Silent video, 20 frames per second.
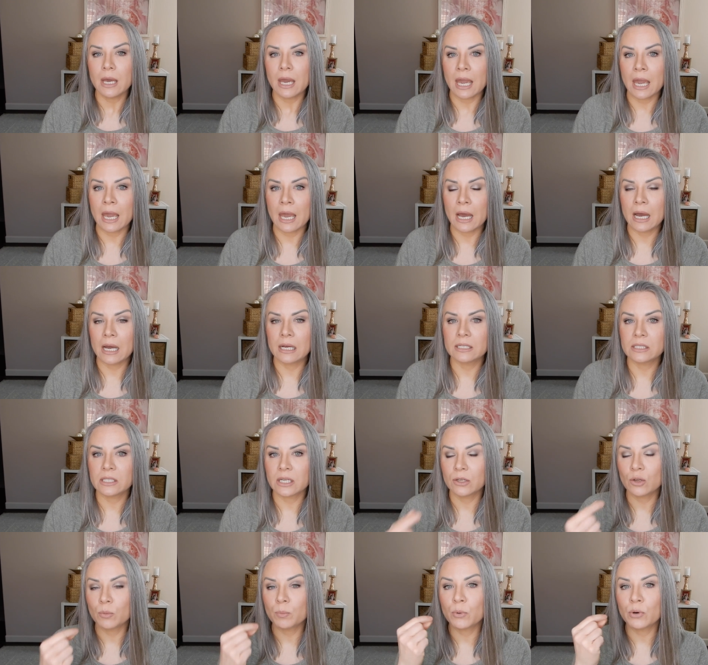and
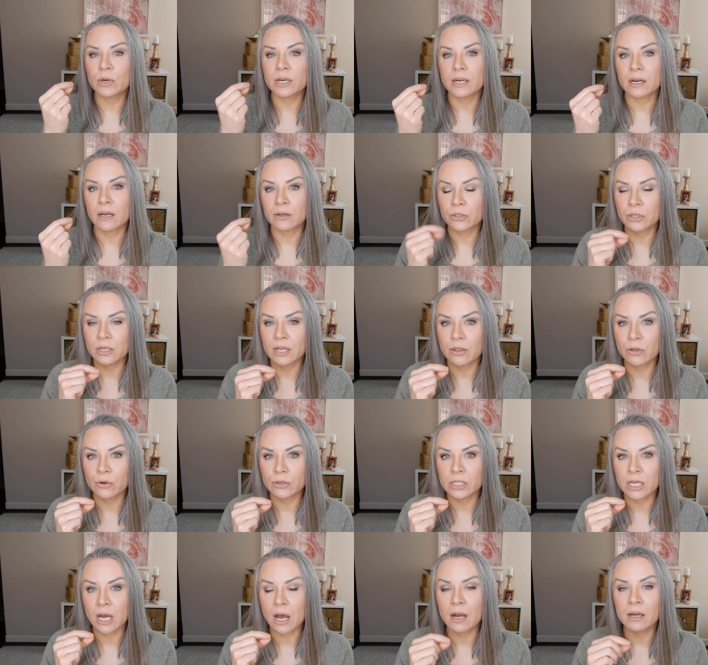you put it underneath
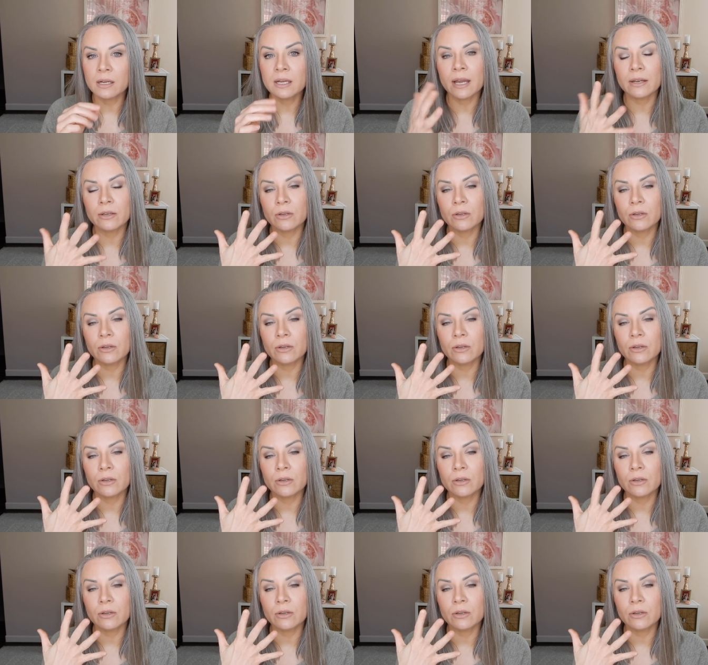your tongue